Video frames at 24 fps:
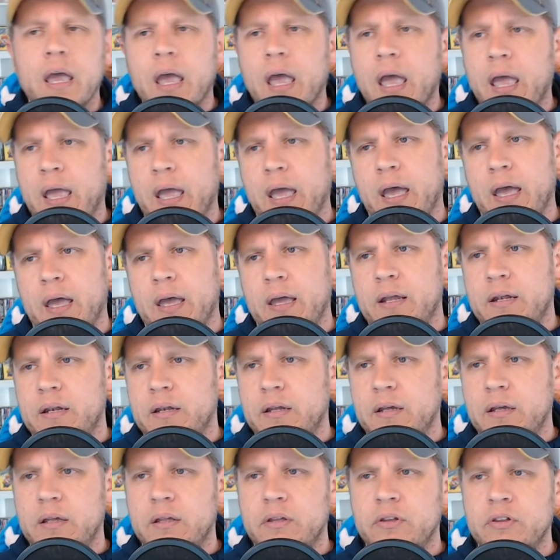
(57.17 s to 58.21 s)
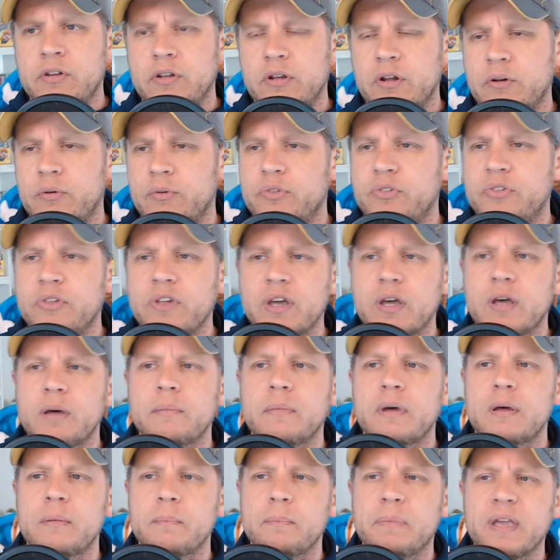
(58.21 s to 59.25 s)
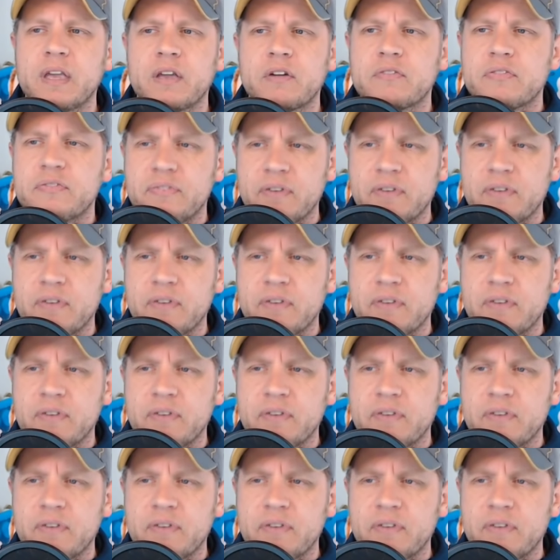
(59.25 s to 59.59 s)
and them being